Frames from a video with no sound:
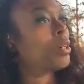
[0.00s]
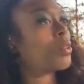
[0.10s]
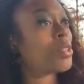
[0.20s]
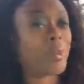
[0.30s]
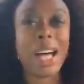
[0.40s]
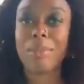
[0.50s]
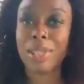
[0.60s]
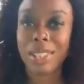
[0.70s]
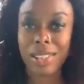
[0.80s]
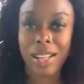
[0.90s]
knows what
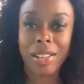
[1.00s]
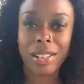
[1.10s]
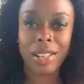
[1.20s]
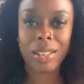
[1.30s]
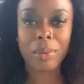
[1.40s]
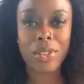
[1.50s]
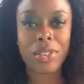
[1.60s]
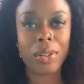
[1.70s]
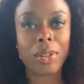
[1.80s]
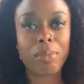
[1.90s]
happened to Daria,
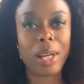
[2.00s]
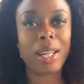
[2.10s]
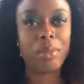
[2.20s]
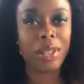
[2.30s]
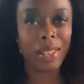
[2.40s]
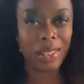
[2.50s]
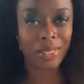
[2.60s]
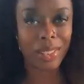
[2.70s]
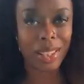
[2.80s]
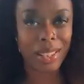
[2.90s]
was told by
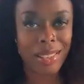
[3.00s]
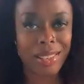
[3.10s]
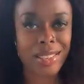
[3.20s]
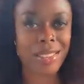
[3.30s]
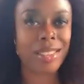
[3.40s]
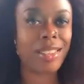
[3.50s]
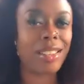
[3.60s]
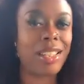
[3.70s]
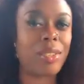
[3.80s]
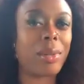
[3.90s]
me, and
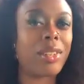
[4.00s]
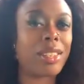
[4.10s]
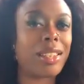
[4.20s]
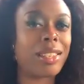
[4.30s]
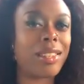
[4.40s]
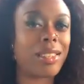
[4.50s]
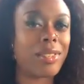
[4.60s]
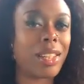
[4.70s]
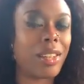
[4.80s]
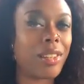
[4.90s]
is aware of the details
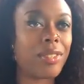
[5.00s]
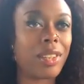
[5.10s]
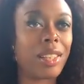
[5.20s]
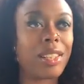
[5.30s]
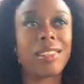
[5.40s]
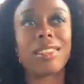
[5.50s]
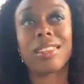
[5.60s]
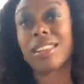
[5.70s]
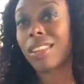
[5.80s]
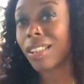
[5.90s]
himself,
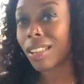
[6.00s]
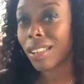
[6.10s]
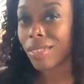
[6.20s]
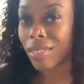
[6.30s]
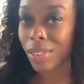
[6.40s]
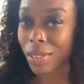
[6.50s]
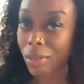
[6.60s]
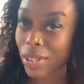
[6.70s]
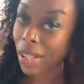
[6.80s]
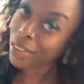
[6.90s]
and due
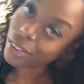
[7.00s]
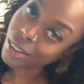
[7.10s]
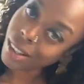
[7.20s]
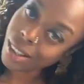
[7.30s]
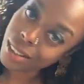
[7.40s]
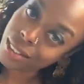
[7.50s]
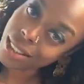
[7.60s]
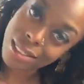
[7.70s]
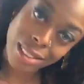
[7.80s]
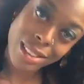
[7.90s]
to Misogynoir,
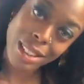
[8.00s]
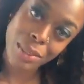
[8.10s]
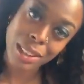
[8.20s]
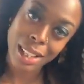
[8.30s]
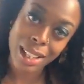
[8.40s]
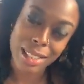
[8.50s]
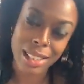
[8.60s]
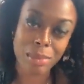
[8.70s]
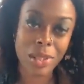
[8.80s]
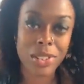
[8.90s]
doesn't
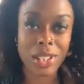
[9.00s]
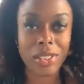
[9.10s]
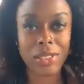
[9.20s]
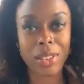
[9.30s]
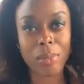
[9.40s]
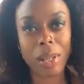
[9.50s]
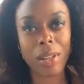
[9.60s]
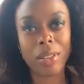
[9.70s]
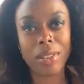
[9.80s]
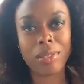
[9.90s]
sympathize as much as they should
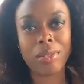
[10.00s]
about